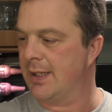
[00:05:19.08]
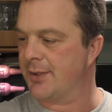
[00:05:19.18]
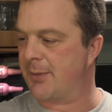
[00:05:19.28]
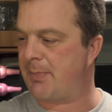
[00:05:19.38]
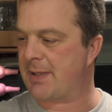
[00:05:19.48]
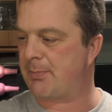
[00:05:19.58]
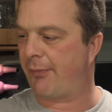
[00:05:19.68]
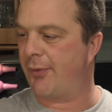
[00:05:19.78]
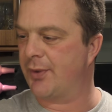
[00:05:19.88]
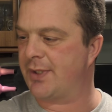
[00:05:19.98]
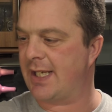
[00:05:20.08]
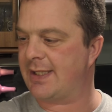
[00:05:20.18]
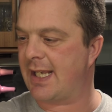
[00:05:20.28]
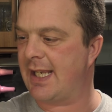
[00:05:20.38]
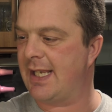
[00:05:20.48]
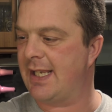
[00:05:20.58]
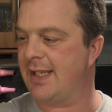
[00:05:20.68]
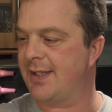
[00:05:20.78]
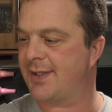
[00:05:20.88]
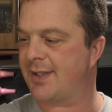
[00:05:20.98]
so the best before date
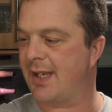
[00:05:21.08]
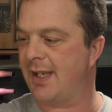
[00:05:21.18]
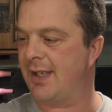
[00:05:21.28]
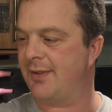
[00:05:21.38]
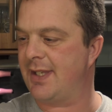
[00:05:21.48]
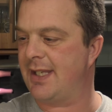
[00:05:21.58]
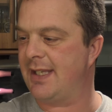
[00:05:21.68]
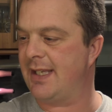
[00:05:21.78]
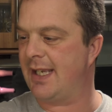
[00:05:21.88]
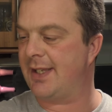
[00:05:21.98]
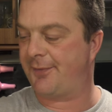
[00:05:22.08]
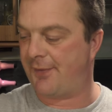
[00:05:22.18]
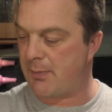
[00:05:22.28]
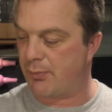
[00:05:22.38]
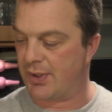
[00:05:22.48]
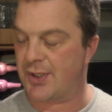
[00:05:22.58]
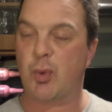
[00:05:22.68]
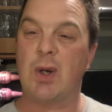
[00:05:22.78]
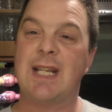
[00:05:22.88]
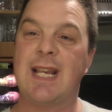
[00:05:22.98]
is the is february
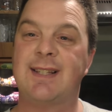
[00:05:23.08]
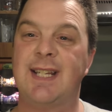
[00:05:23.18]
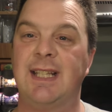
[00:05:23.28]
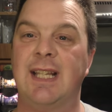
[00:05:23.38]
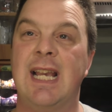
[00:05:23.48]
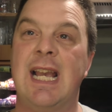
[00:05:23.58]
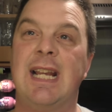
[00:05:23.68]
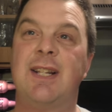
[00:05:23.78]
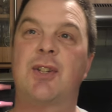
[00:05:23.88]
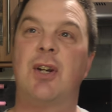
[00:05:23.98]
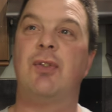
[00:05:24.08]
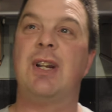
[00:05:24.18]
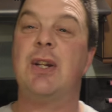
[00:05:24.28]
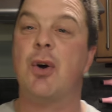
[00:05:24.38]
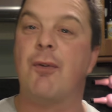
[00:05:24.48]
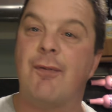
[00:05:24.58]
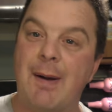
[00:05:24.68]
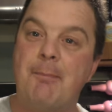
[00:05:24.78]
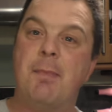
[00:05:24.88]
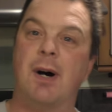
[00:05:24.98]
2018 it is currently
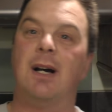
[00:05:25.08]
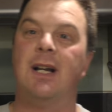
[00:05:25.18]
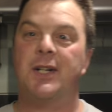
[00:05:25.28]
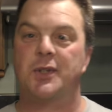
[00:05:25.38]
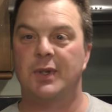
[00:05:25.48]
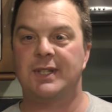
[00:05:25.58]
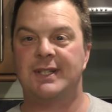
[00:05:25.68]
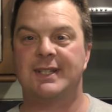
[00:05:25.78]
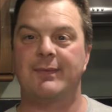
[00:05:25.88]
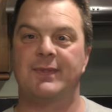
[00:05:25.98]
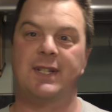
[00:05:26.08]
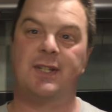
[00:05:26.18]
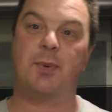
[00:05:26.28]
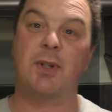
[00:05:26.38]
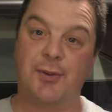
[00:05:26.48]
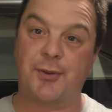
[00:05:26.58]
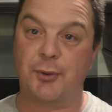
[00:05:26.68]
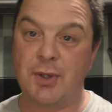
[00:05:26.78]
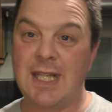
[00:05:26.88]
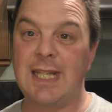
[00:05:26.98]
november 2017. So we got
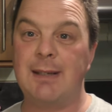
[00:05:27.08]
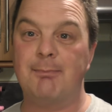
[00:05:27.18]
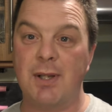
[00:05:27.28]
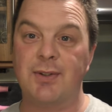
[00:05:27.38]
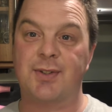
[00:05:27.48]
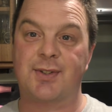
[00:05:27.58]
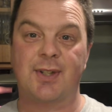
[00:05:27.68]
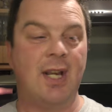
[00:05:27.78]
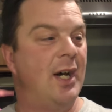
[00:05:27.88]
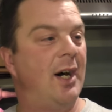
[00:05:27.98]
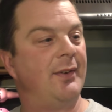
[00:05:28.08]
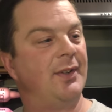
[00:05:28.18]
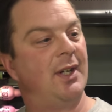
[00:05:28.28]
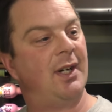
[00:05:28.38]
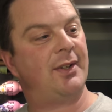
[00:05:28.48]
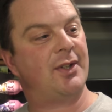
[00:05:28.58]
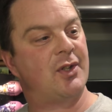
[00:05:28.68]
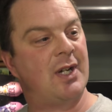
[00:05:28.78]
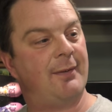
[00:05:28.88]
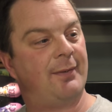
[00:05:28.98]
three months on the on the
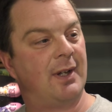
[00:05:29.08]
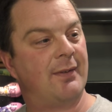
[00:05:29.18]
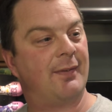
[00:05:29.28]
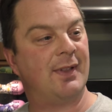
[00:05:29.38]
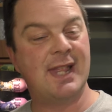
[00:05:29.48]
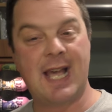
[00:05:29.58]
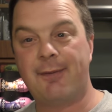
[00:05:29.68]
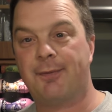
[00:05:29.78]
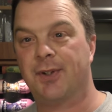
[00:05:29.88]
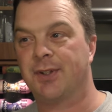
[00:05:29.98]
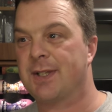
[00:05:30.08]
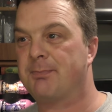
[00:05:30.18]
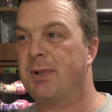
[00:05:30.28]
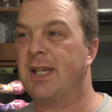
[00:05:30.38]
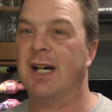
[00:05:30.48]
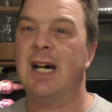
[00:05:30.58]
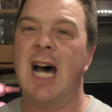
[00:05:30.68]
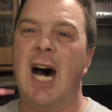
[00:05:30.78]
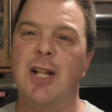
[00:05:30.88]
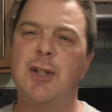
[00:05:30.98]
shelf life left on this beer,
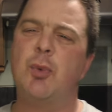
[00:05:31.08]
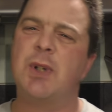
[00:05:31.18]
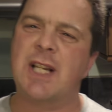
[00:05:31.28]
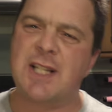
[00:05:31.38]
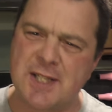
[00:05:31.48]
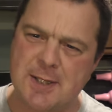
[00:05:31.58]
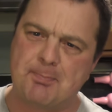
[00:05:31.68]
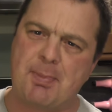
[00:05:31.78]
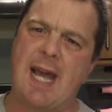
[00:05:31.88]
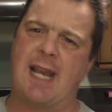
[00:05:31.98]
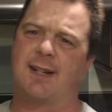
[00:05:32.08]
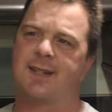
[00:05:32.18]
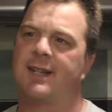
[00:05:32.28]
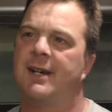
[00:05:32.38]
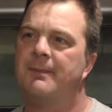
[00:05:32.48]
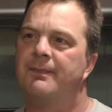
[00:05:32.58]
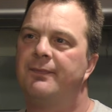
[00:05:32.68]
and you would expect